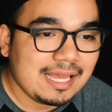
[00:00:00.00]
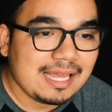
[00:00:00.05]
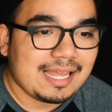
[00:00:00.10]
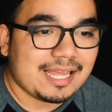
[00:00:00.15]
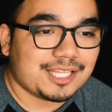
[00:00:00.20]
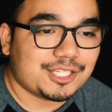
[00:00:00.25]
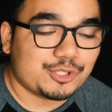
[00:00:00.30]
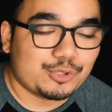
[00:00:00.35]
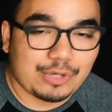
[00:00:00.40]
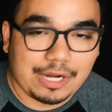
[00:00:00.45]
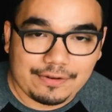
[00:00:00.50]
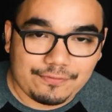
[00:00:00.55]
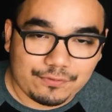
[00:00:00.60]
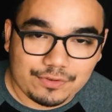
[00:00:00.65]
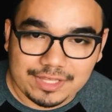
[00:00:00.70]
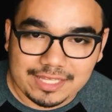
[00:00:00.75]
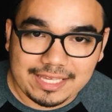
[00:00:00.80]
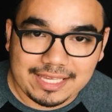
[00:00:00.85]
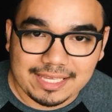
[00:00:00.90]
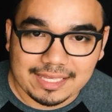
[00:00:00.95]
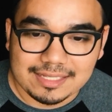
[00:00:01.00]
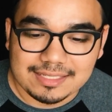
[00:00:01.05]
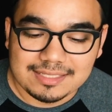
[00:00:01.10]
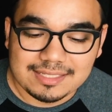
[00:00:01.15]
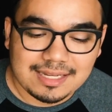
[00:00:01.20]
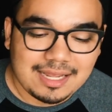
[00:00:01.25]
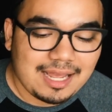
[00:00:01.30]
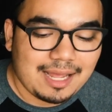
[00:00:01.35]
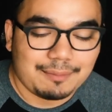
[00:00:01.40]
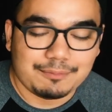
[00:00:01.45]
It's great for the kids.
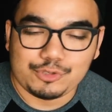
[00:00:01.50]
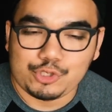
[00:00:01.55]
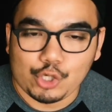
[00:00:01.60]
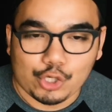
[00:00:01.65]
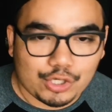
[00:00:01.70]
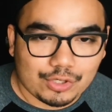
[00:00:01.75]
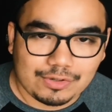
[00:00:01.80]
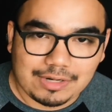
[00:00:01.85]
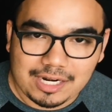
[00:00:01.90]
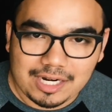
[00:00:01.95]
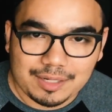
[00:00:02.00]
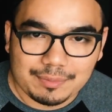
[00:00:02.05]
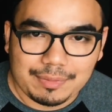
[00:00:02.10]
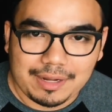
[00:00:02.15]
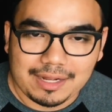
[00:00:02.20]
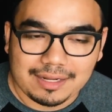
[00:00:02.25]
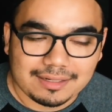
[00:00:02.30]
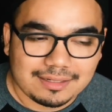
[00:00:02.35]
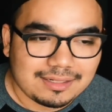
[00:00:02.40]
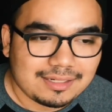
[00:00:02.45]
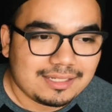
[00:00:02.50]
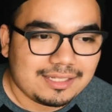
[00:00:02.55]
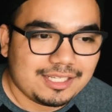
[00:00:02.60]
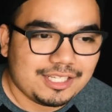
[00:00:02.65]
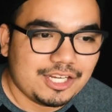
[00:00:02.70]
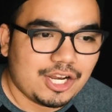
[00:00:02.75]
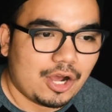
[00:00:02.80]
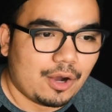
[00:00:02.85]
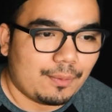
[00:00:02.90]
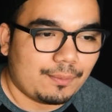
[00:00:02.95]
I'm joking around about,
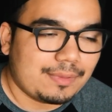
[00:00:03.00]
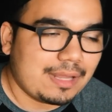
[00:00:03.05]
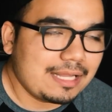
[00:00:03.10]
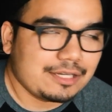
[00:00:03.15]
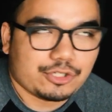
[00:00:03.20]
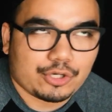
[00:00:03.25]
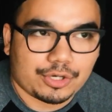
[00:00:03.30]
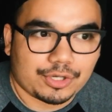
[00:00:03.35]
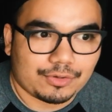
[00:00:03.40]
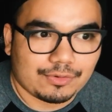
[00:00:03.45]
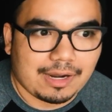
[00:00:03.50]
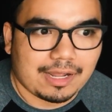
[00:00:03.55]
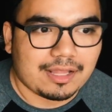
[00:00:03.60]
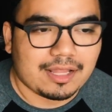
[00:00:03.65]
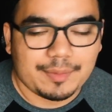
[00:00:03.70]
not joking around.